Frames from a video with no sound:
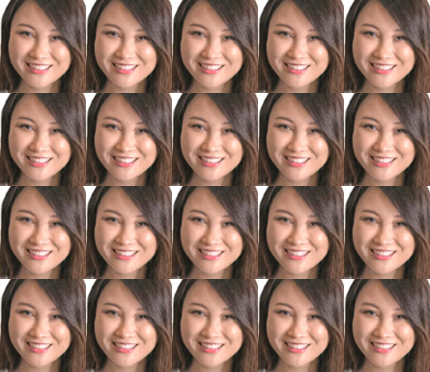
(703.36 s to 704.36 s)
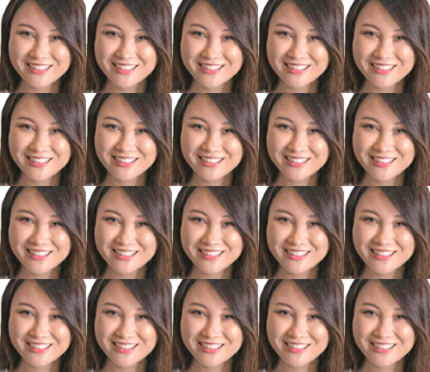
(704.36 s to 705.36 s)

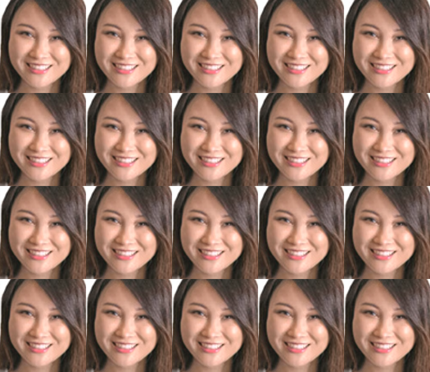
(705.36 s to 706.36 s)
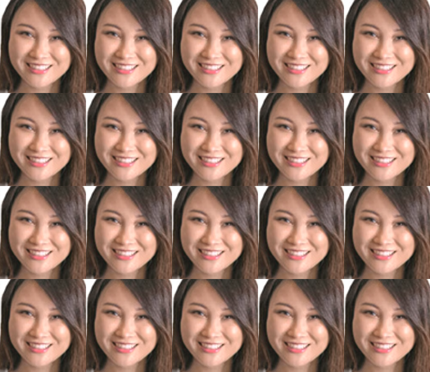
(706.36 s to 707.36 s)

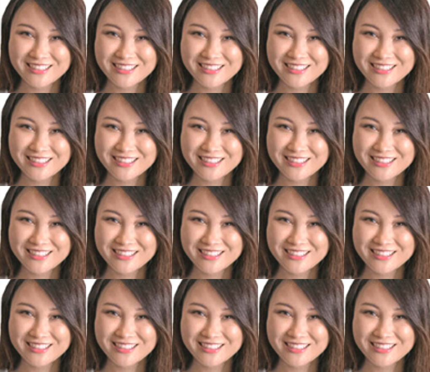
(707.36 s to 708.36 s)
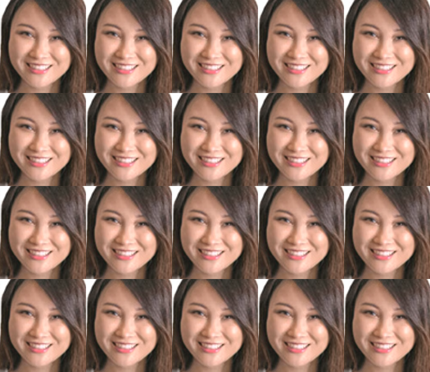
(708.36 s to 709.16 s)
This is a still picture; no speech is visible.